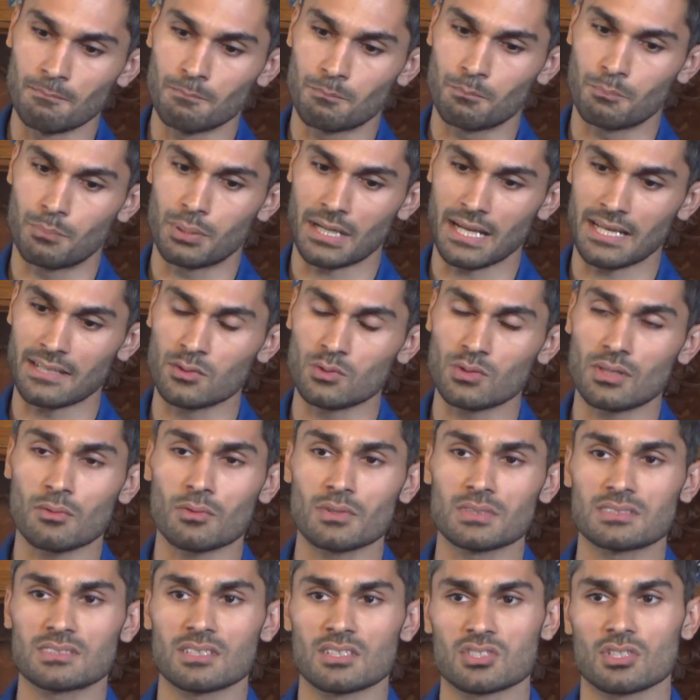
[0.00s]
But I knew there
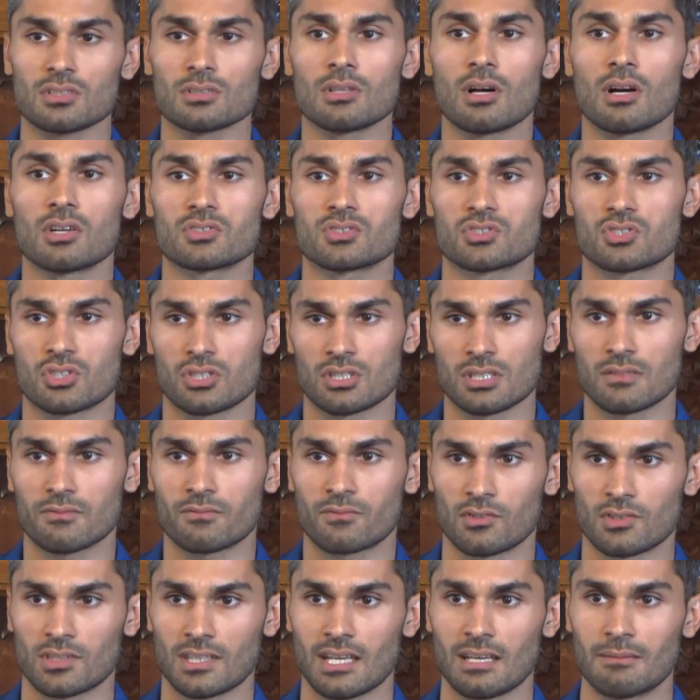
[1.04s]
was such a long journey
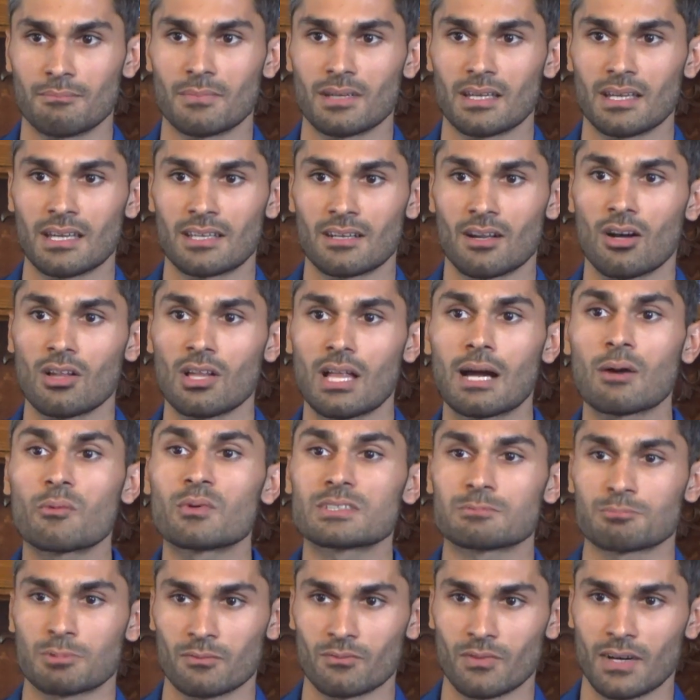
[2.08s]
for them, and all I
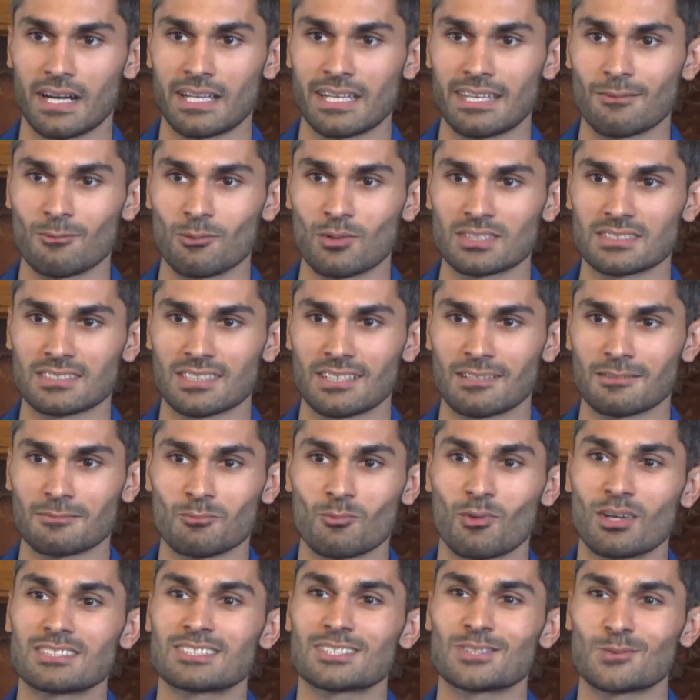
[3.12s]
was providing was a
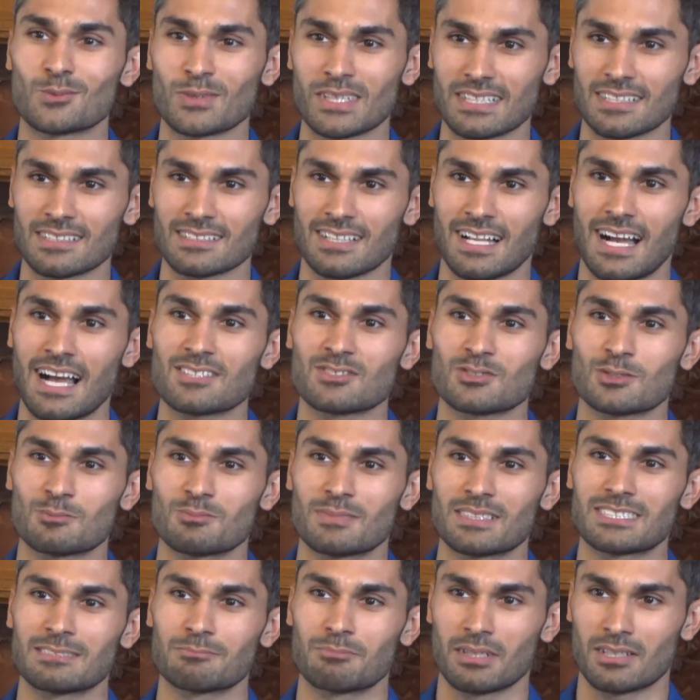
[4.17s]
once a week classroom
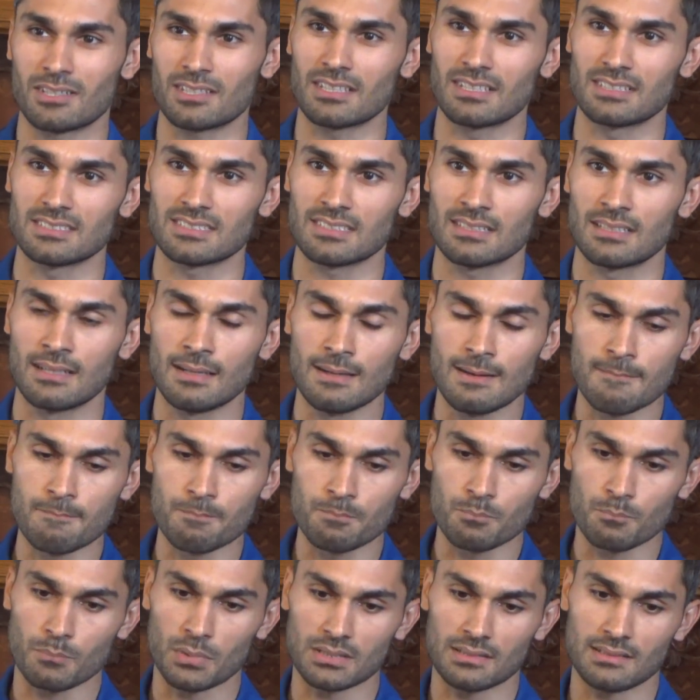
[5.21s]
experience.
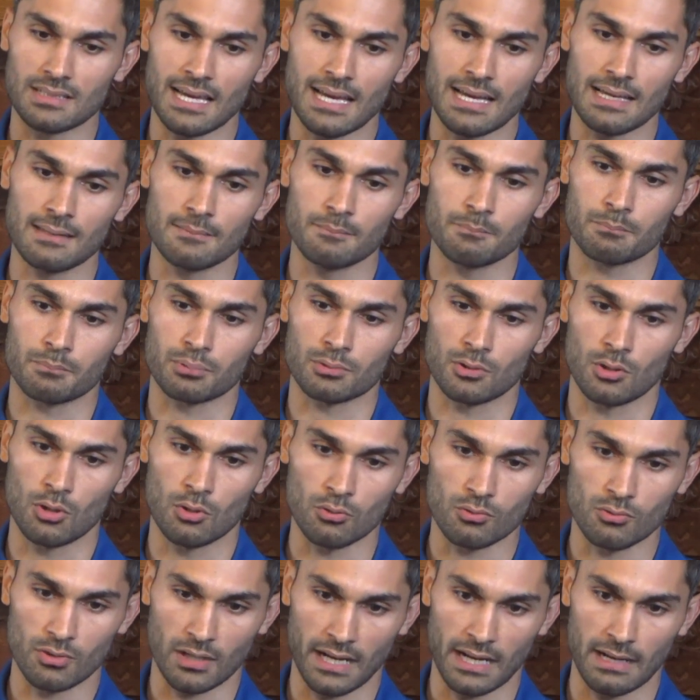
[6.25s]
But that
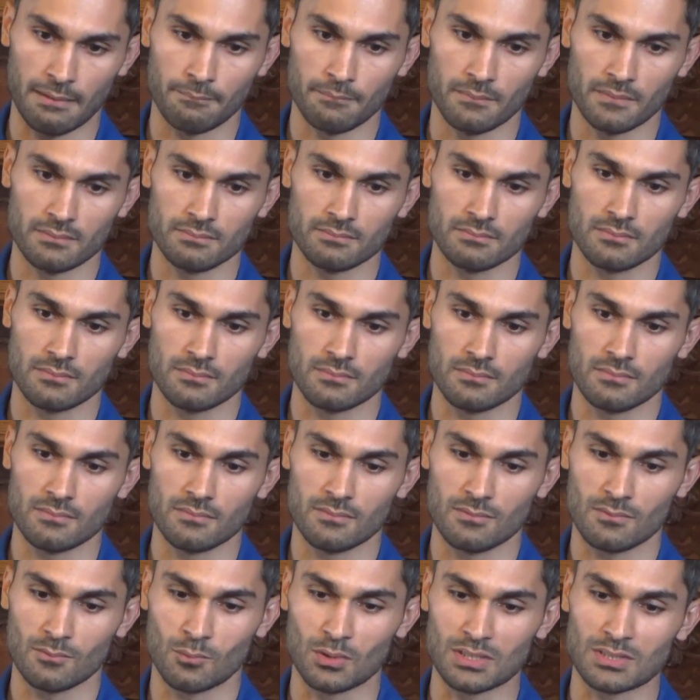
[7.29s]
program
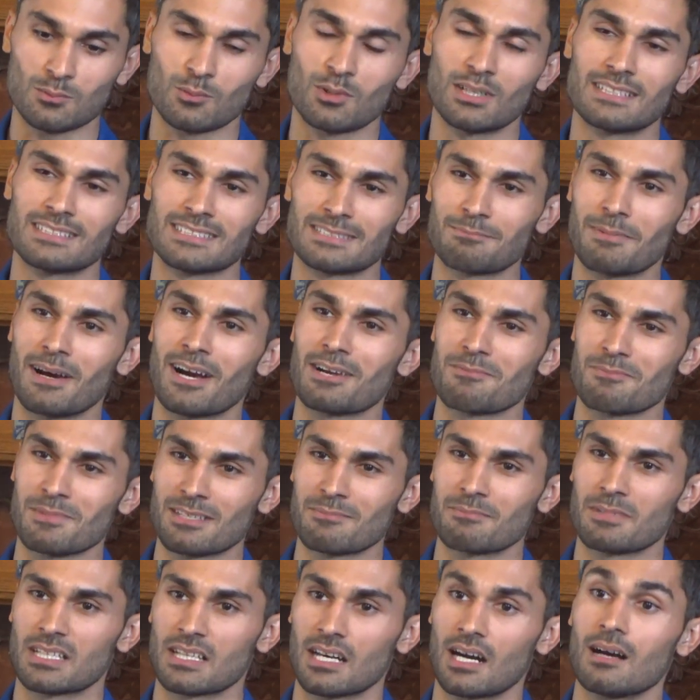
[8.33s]
was what inspired me to
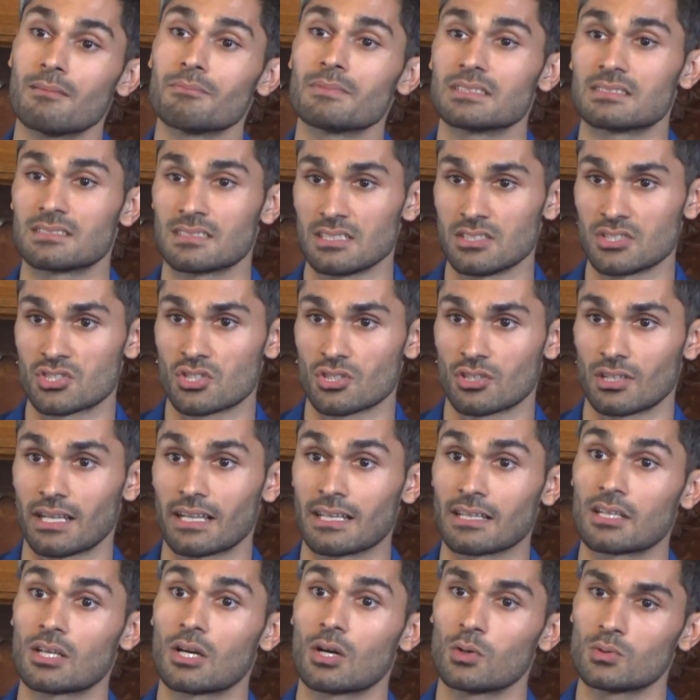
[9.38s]
become a teacher
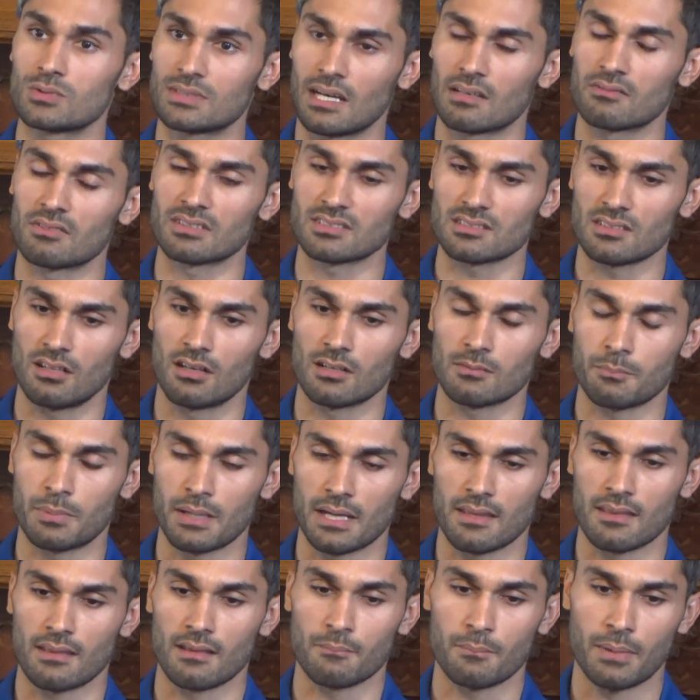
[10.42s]
and go down this long
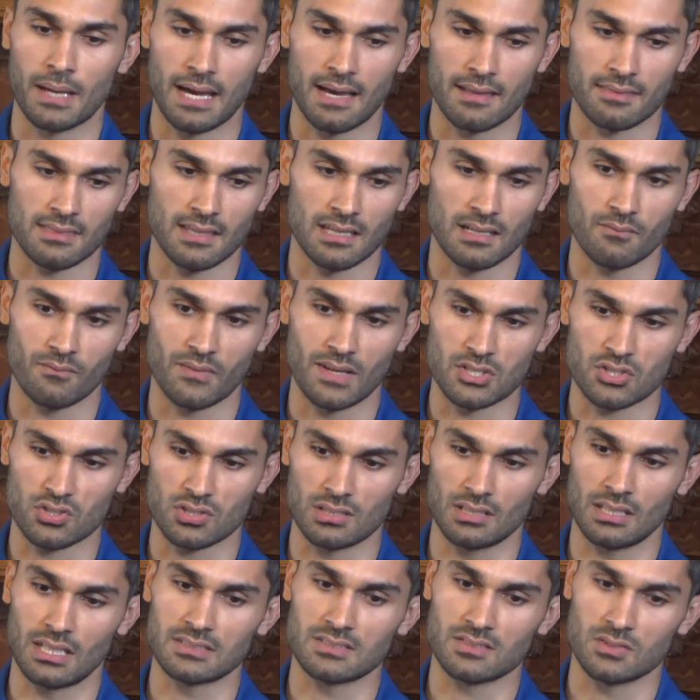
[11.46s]
path that
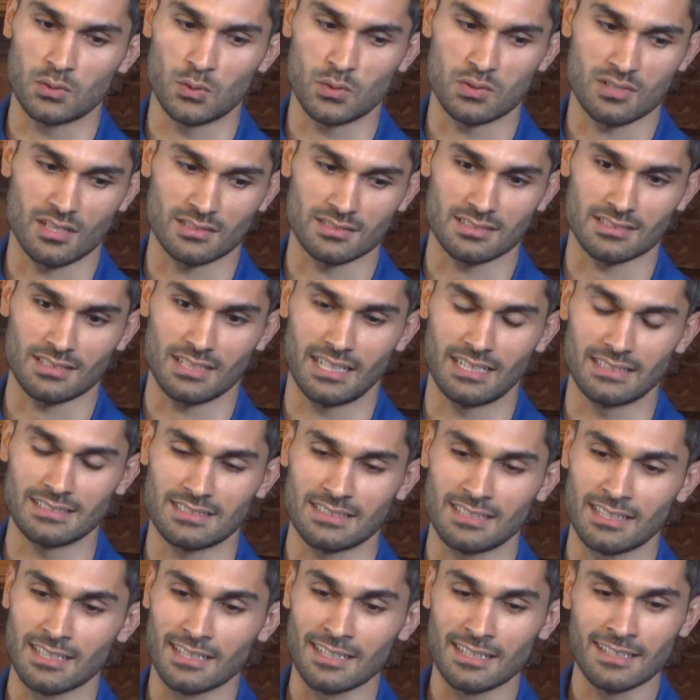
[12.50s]
eventually led to the Youth Justice Alliance.
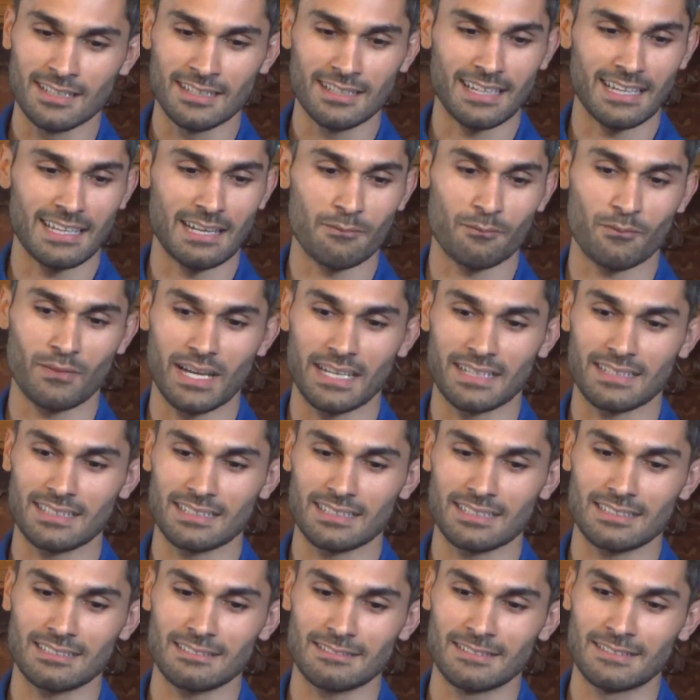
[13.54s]
And if I could,